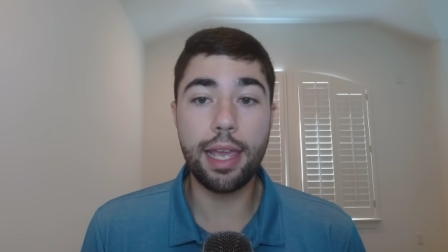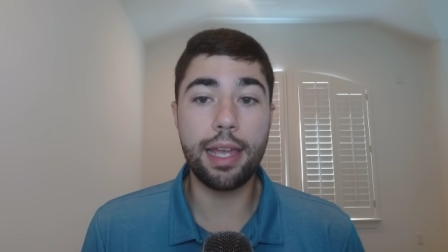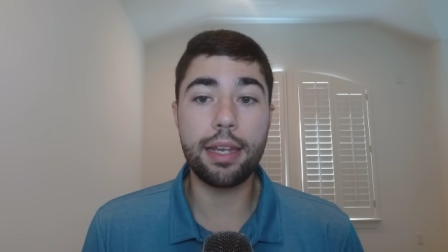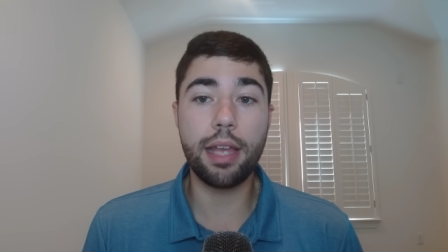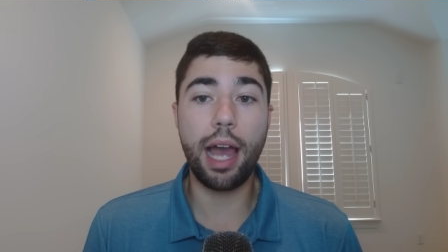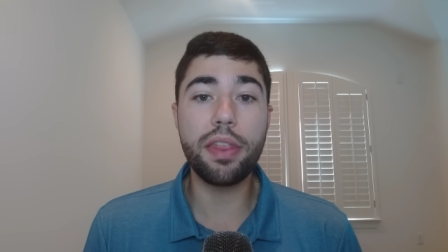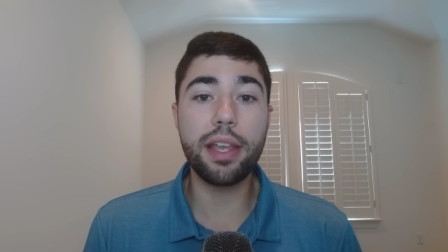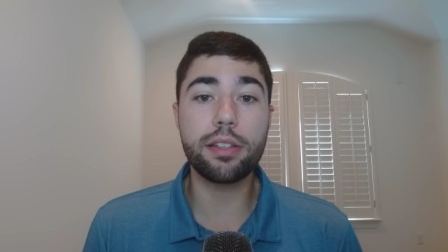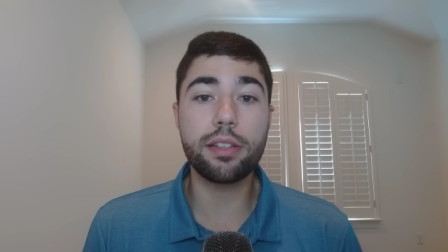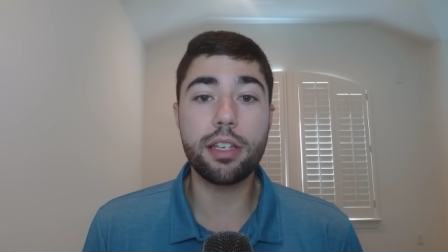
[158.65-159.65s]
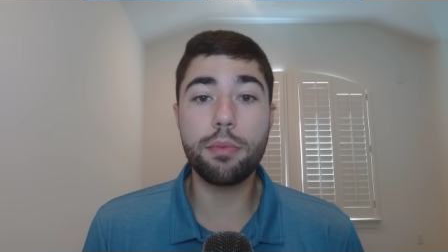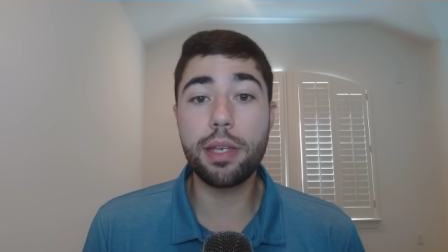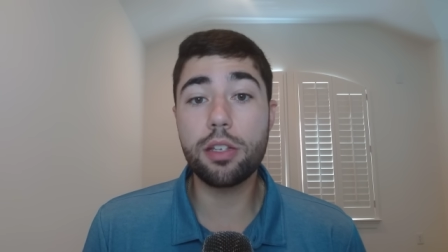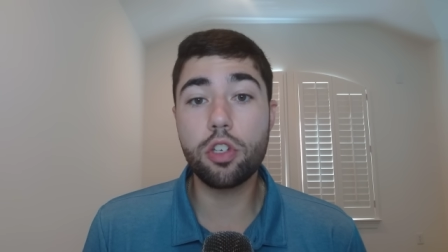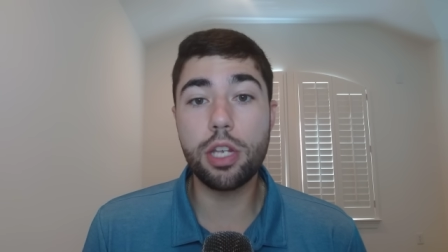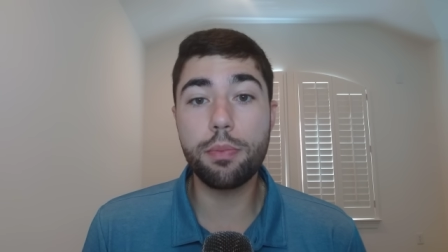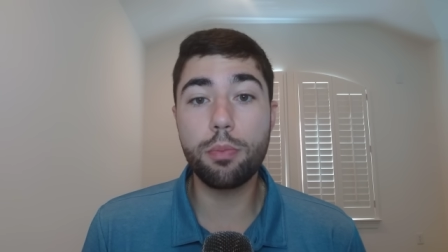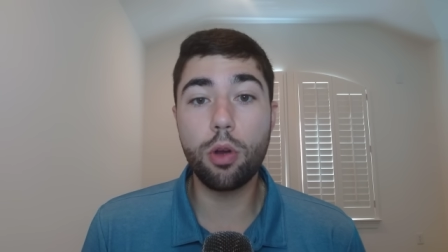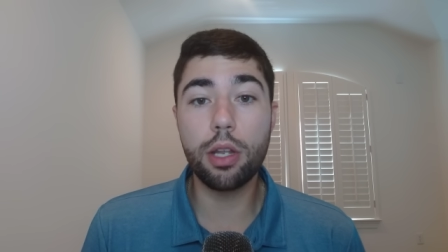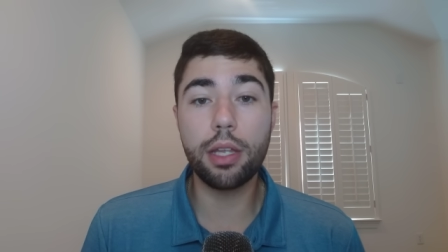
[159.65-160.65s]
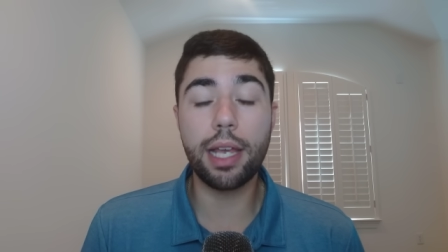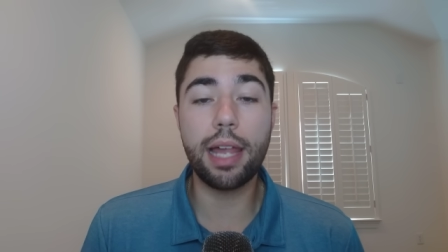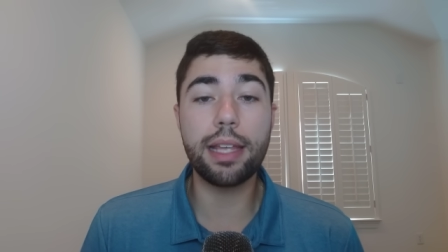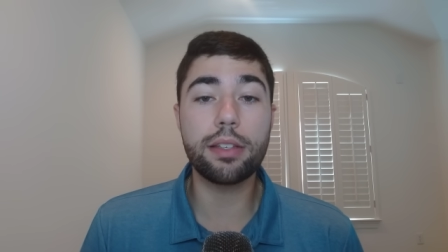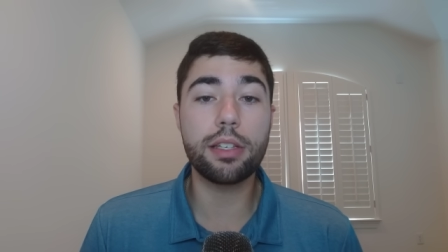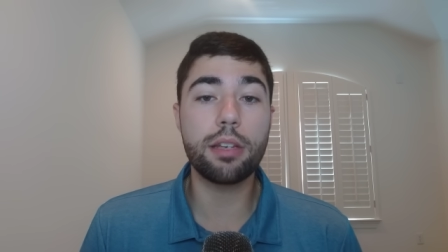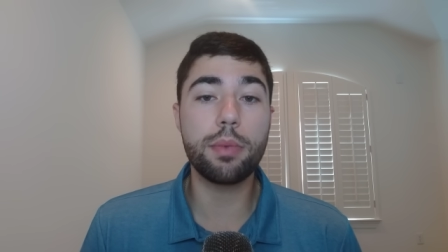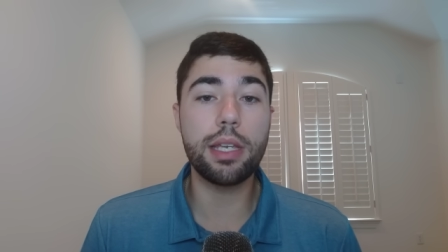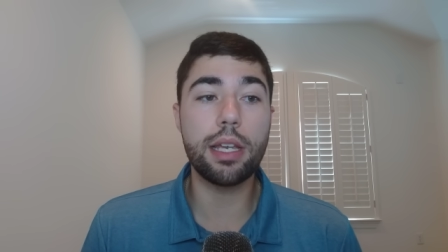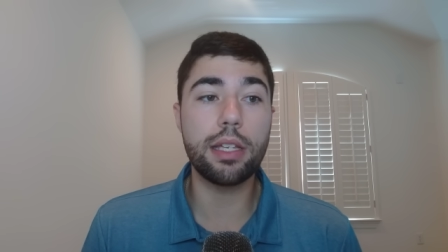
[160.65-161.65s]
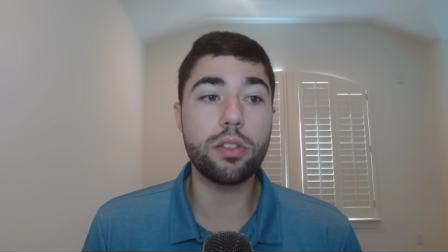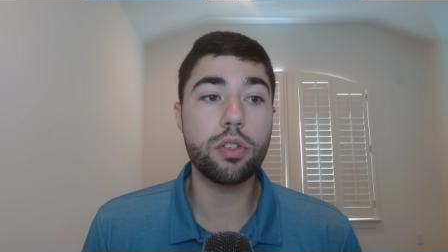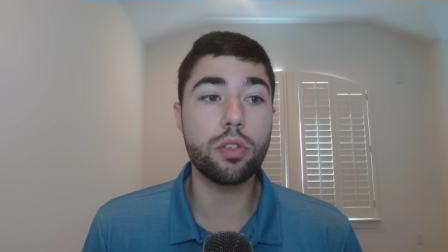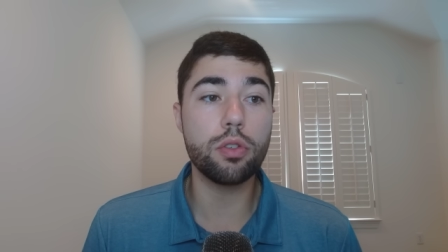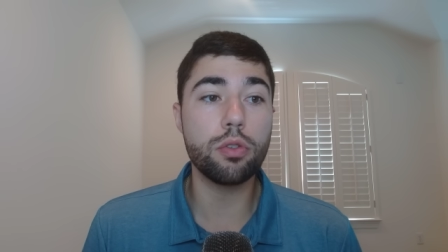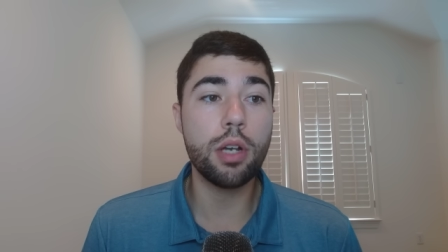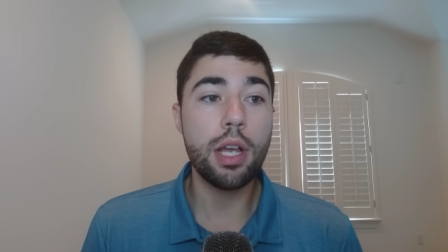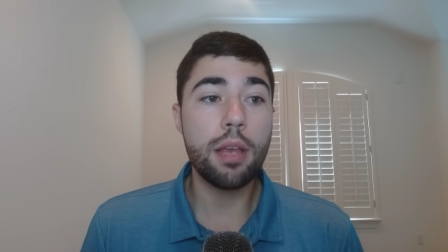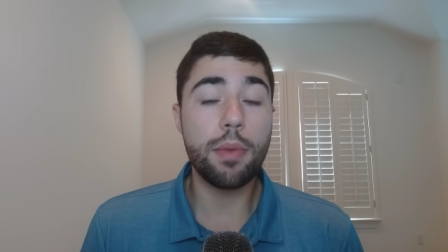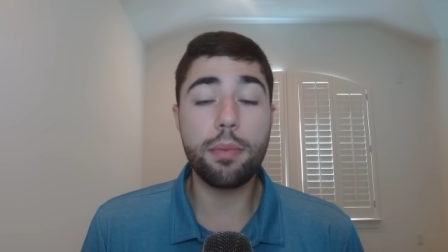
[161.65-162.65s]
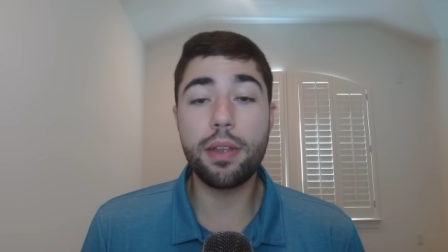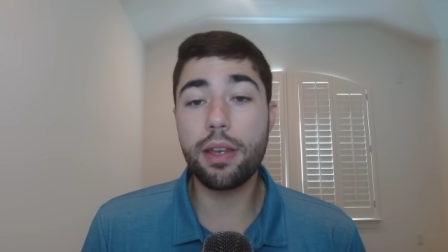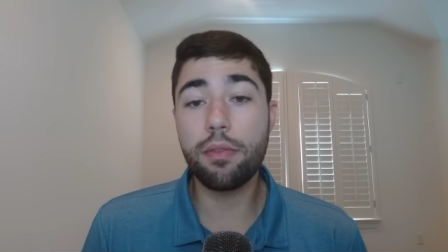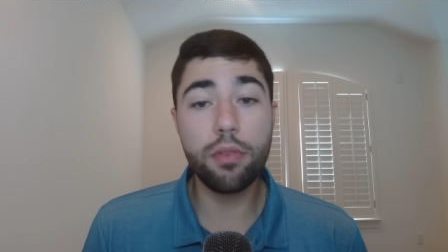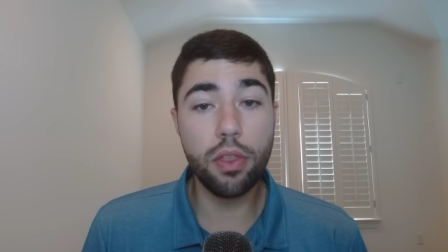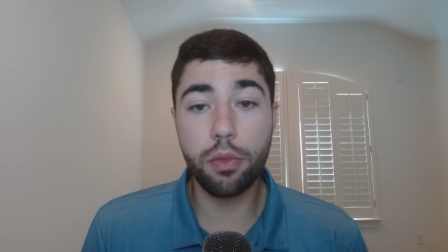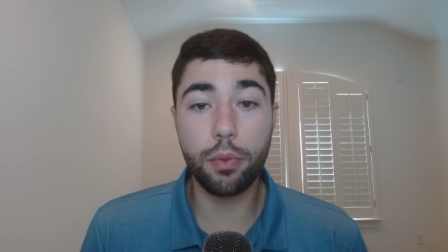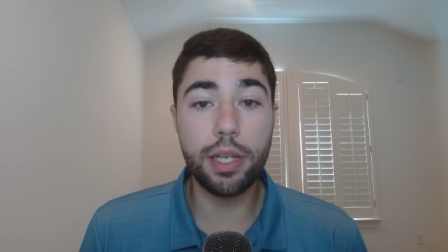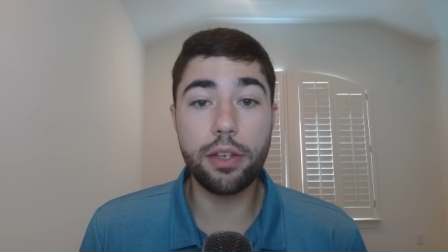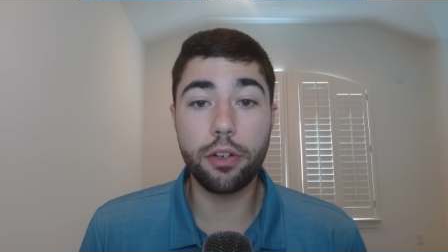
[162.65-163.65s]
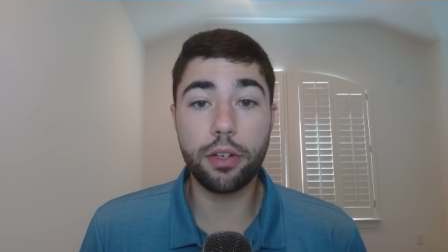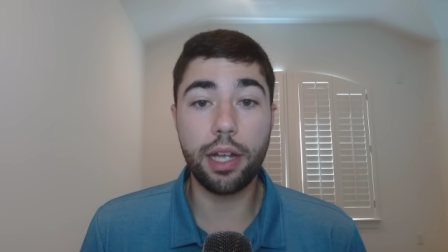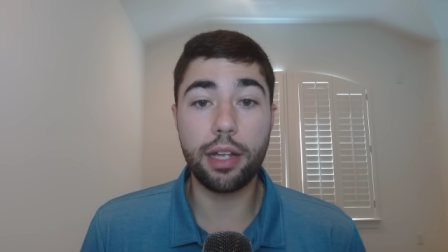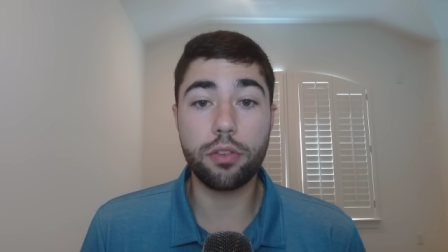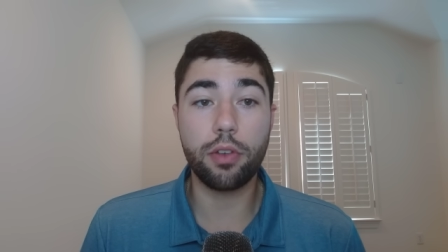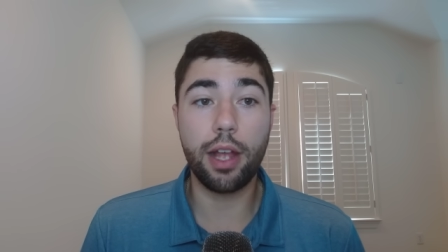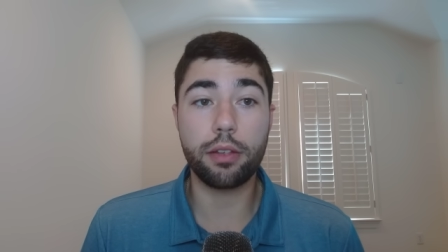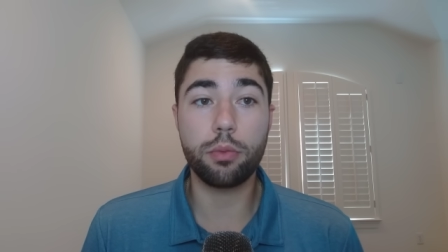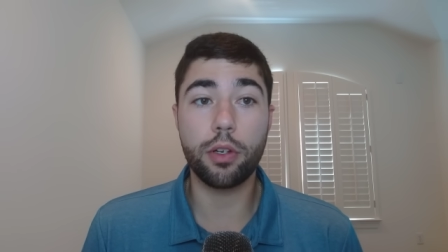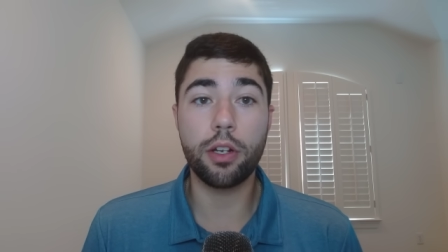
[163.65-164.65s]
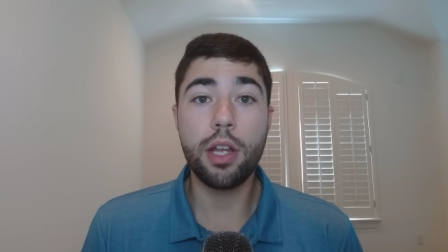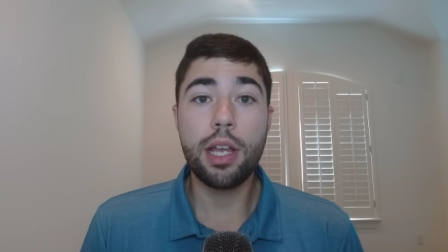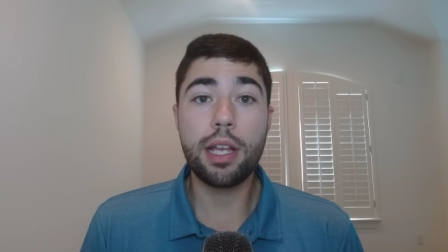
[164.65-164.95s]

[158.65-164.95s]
And I think it's going to be a cheap one. Like, I think it's going to be a two, maybe an even three-year contract where